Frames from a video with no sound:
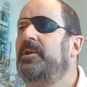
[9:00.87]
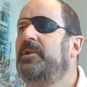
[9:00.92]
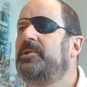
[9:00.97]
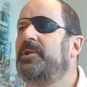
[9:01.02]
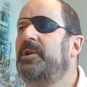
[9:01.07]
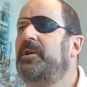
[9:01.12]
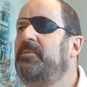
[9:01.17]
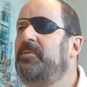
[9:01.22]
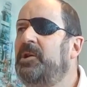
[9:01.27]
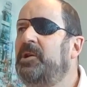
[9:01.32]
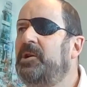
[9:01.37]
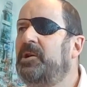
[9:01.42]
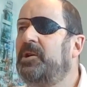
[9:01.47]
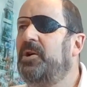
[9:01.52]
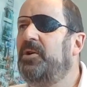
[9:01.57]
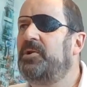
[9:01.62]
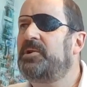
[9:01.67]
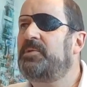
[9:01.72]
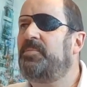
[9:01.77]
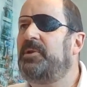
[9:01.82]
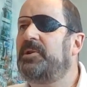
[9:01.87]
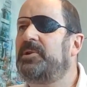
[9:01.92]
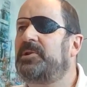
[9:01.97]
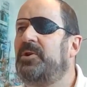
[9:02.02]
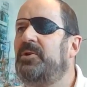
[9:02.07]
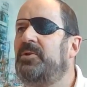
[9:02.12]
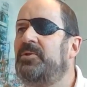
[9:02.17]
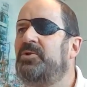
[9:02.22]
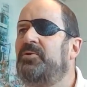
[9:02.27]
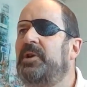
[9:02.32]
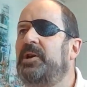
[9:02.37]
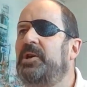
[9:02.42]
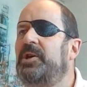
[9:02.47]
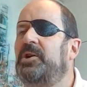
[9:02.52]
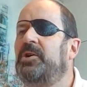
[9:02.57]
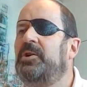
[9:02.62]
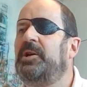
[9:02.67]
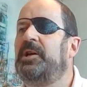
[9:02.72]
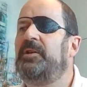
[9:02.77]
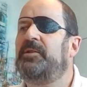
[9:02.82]
So even in a cost plus contract,
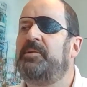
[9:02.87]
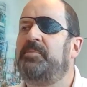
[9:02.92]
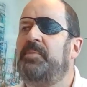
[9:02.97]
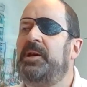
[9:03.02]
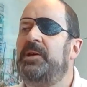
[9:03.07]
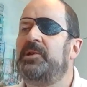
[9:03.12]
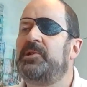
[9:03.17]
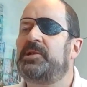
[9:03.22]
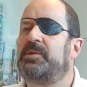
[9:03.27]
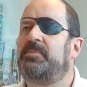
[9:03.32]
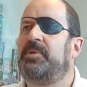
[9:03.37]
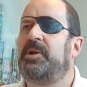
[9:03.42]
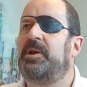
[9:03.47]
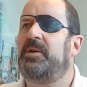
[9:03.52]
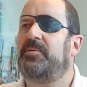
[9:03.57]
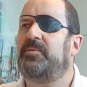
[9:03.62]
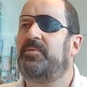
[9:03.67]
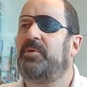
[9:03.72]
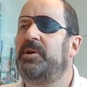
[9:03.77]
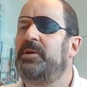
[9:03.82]
you've got to give them an estimate up